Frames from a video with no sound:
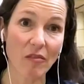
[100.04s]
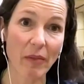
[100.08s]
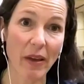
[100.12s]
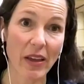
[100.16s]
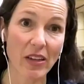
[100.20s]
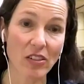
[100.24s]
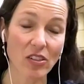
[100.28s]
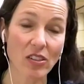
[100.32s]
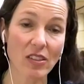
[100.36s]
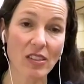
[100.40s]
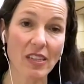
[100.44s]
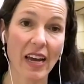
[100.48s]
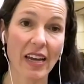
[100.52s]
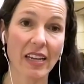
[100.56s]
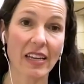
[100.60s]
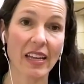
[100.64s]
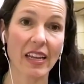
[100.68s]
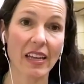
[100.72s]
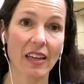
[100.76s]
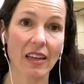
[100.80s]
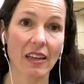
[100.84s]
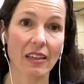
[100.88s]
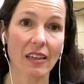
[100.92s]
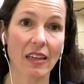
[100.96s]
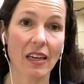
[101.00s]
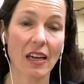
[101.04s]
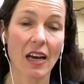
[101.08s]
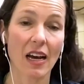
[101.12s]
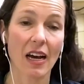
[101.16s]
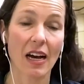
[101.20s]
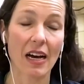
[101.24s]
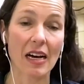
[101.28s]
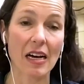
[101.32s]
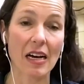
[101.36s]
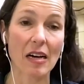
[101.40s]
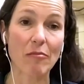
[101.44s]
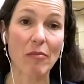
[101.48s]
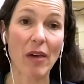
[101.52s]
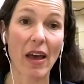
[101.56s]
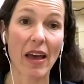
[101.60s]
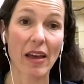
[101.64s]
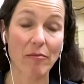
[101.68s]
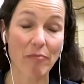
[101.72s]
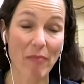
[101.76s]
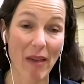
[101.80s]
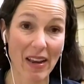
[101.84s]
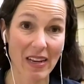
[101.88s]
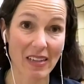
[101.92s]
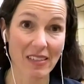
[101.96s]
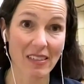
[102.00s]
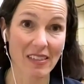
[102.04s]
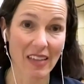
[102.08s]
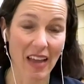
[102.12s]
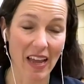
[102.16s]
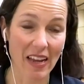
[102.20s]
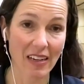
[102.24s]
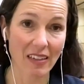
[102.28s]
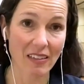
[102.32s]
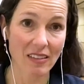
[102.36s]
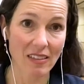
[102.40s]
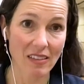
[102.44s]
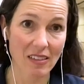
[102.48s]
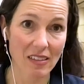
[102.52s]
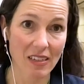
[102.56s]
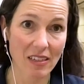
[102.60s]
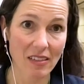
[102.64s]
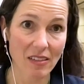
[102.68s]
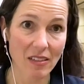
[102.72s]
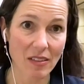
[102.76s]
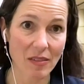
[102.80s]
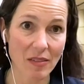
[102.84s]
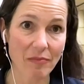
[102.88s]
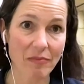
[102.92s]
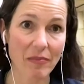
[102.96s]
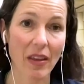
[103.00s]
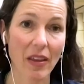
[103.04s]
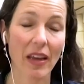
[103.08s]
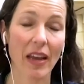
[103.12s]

of patients had metastatic disease,